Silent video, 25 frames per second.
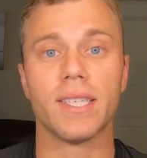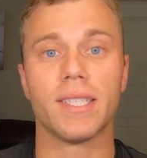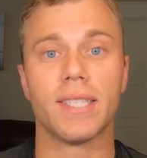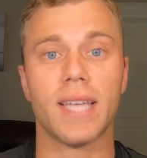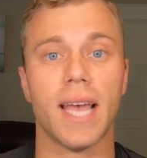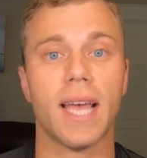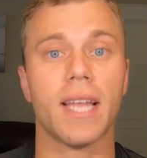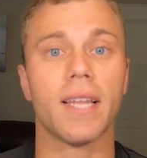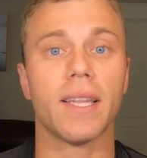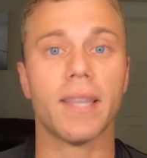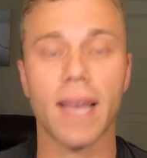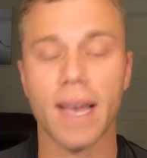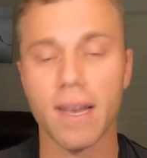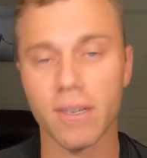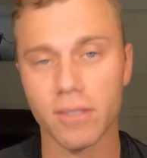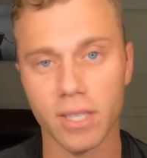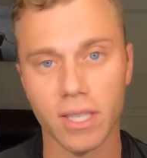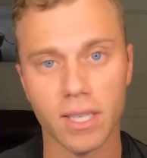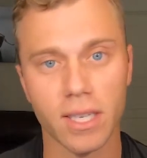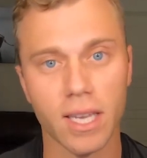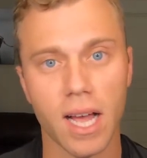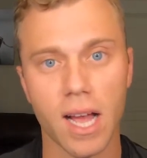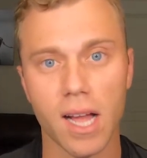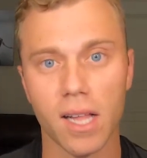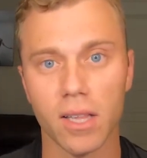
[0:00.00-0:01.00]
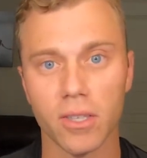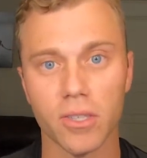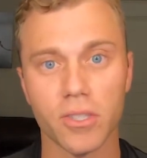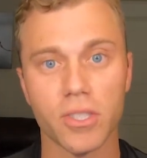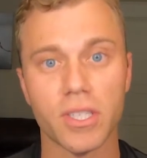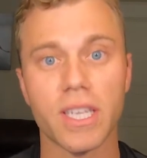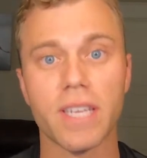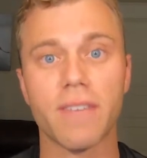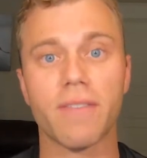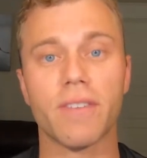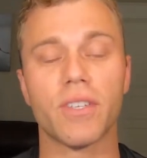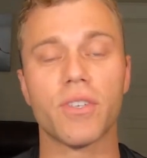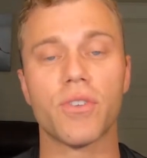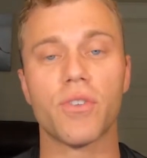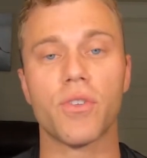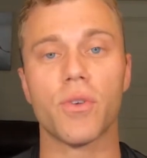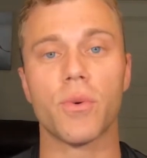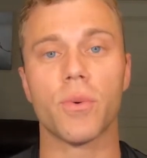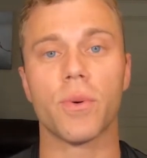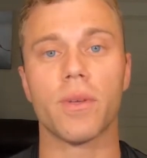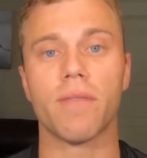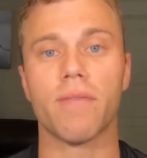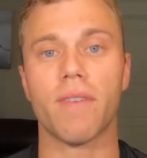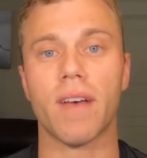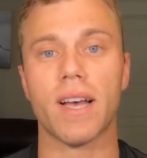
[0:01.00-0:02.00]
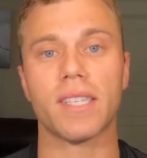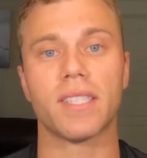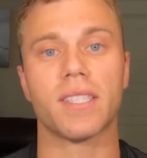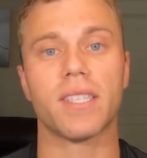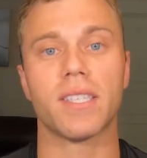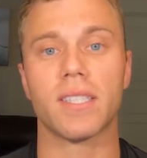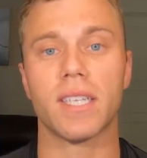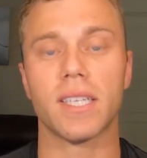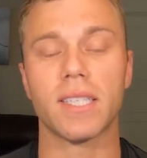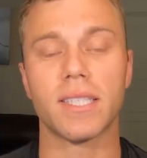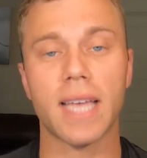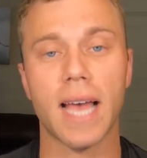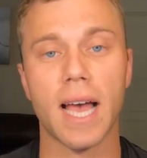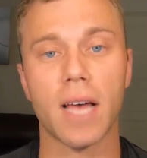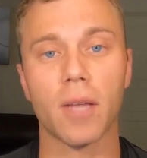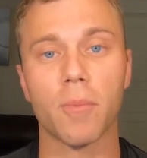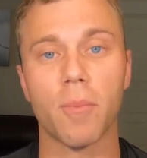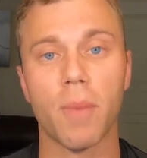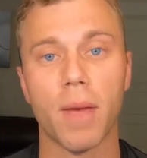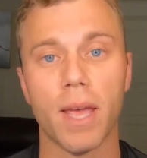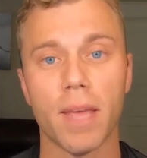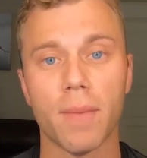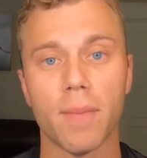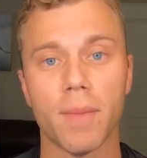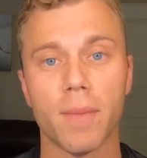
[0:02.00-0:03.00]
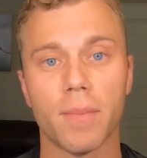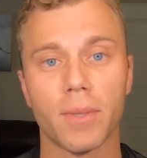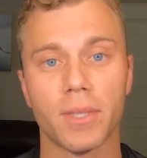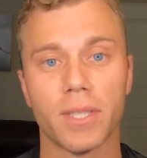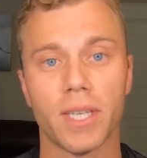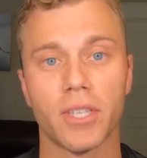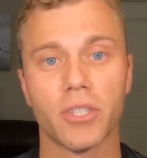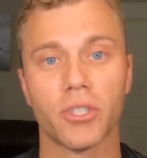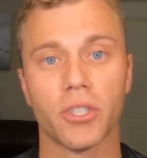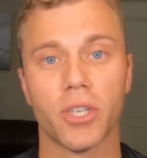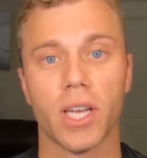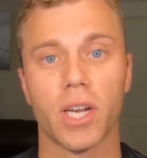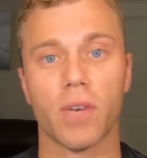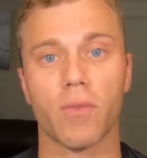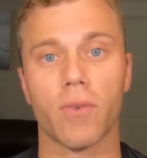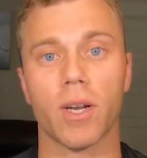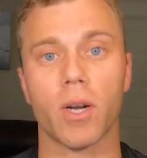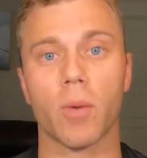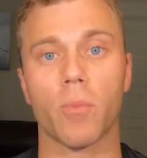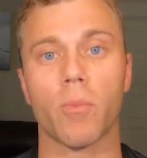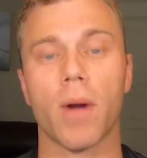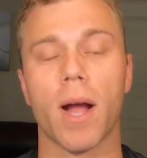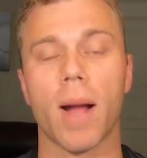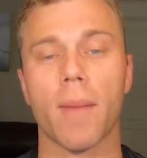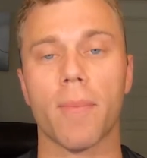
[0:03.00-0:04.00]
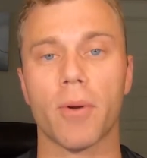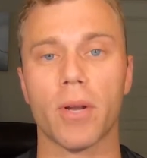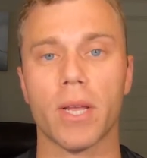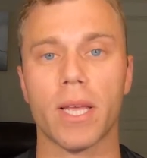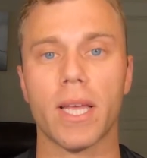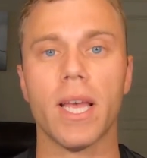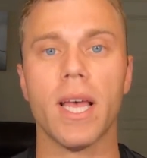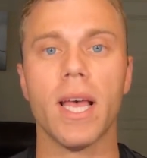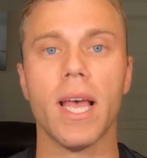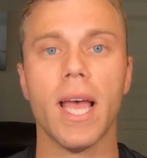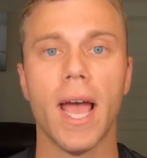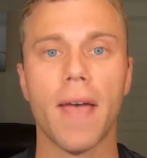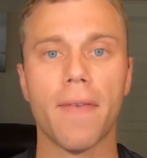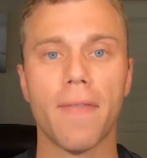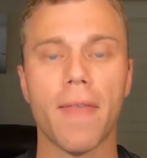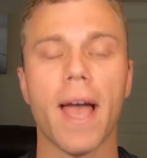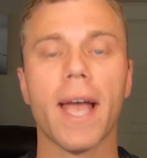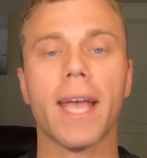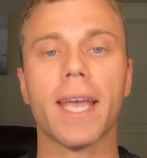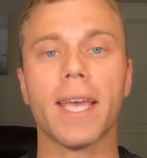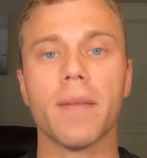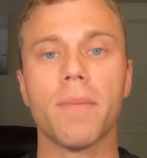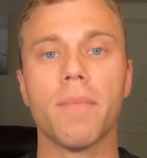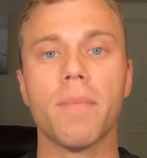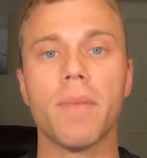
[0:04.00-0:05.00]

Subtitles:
$10,000 even to invest as a down payment potentially on a rental property. And that can